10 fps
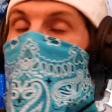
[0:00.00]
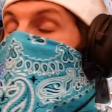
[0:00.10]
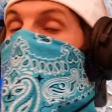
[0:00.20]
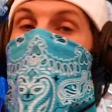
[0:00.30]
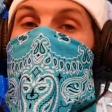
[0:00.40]

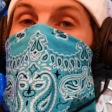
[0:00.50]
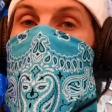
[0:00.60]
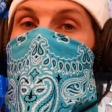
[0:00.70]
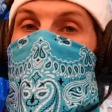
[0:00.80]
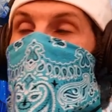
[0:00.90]
that's
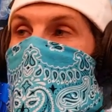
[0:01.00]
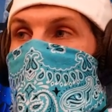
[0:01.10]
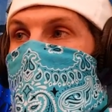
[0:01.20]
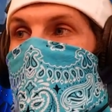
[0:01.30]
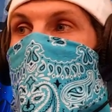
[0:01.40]
amazing. Like,
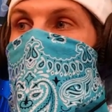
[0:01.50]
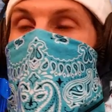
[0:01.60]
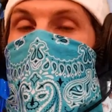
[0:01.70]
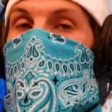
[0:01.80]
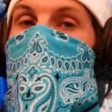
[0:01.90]
it sounds
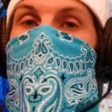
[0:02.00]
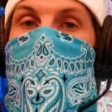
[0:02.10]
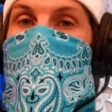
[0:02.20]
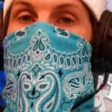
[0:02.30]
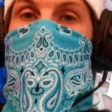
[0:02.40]
amazing.